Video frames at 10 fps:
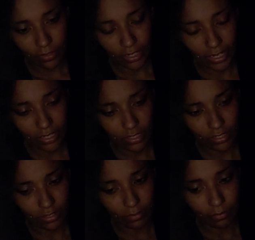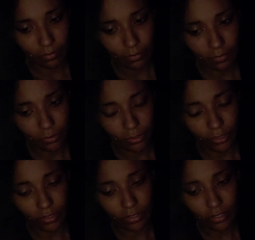against them
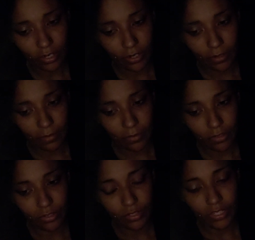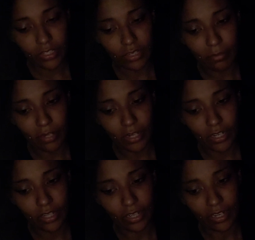or you see
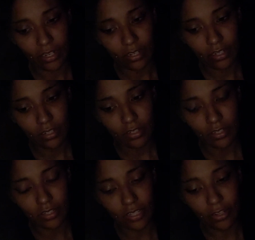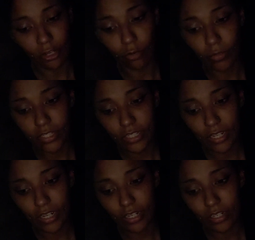somebody that is at their wits
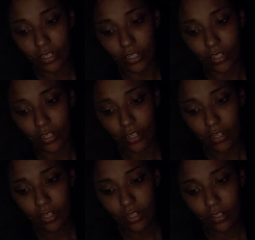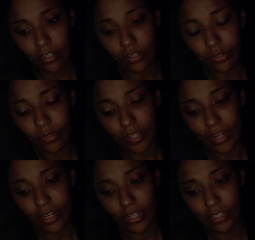end and you use
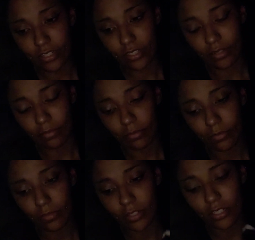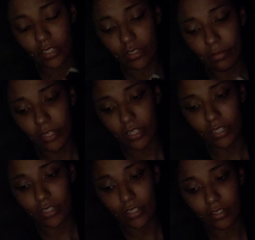that against them it doesn't make
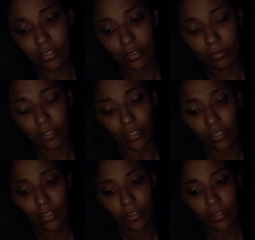any sense to me